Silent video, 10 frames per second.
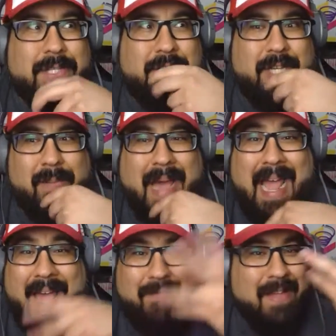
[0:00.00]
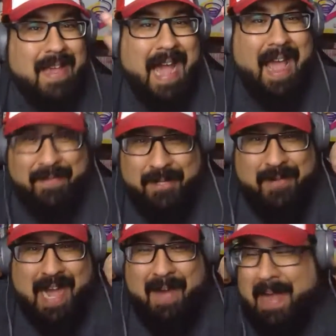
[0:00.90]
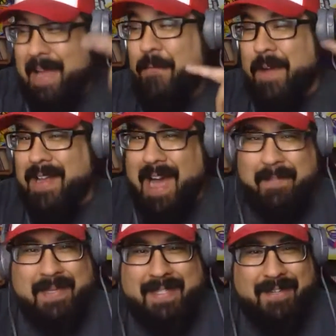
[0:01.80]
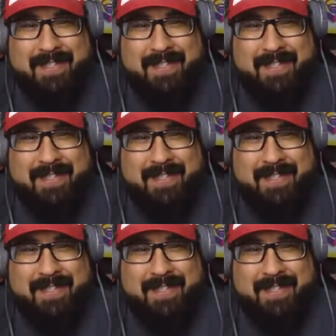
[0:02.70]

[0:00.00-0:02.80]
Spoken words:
cheap. I have two copies. I have one copy still